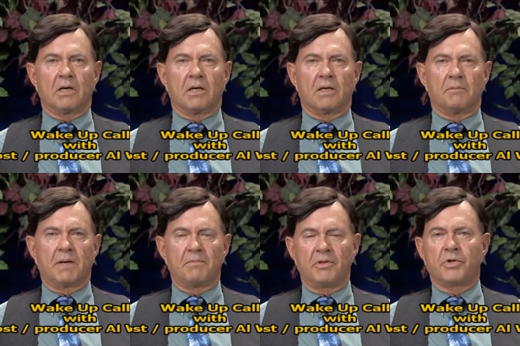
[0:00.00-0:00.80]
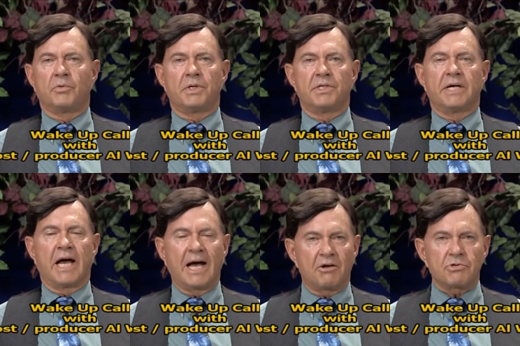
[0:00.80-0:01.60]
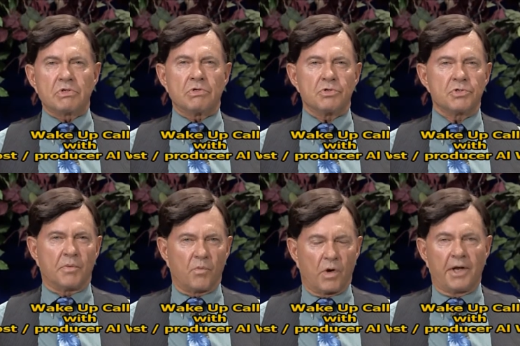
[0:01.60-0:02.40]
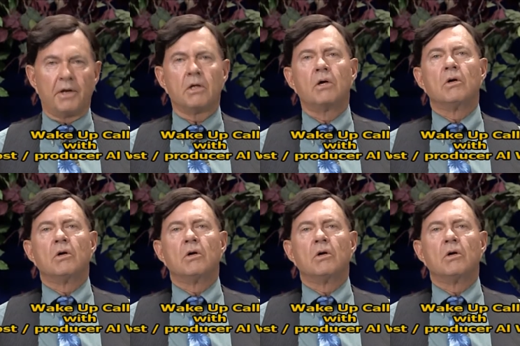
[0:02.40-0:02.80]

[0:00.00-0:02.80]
My mother rented a house to someone